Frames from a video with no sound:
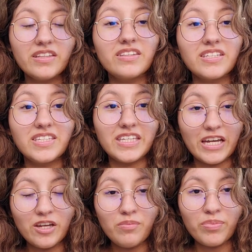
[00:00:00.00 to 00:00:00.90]
The
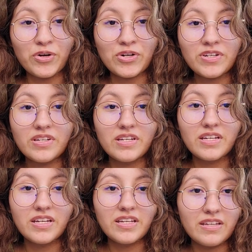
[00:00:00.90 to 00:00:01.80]
second part
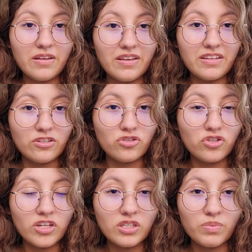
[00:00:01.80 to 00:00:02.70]
is
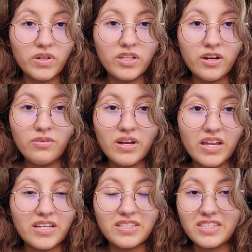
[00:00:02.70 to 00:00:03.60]
just one note,
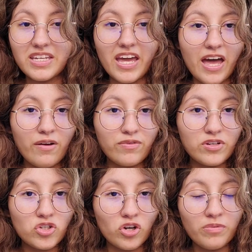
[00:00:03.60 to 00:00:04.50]
and it's the F
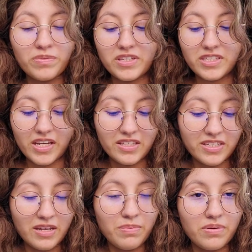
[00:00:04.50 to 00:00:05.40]
sharp, the second
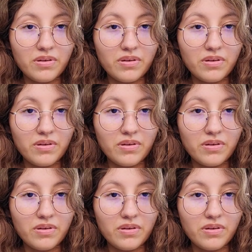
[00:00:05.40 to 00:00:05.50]
tape.